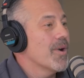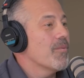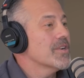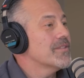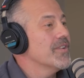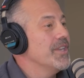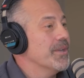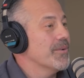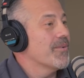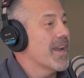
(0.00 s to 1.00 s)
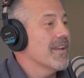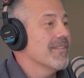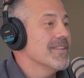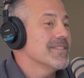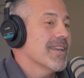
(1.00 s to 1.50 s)
What works for you, right?
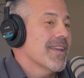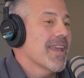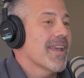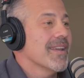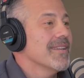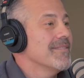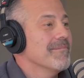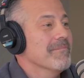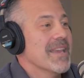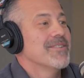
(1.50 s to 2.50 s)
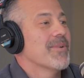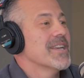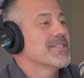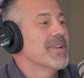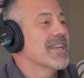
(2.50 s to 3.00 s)
If you say, hey, I eat meat
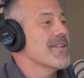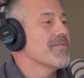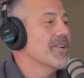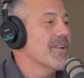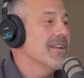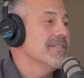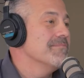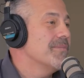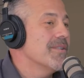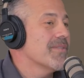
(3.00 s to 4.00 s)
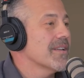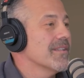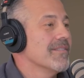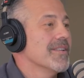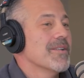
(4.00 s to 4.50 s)
twice a week and I feel great, perfect.
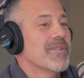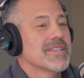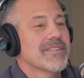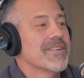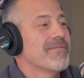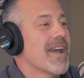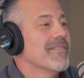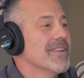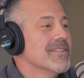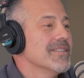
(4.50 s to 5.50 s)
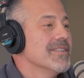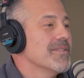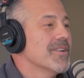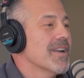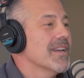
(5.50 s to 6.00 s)
If you eat it once every five years and you
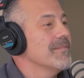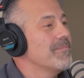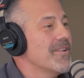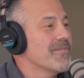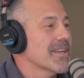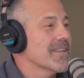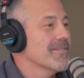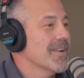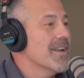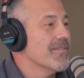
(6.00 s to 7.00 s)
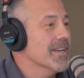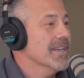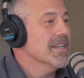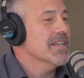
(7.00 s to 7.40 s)
feel great, perfect, whatever.